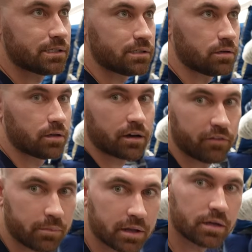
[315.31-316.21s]
is still looking
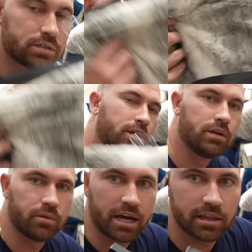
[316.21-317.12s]
for pillows.
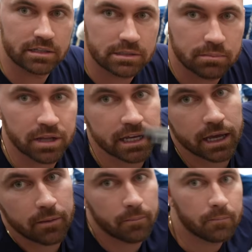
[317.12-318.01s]
We got this
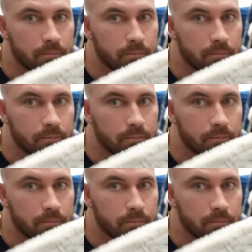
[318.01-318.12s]
blanket.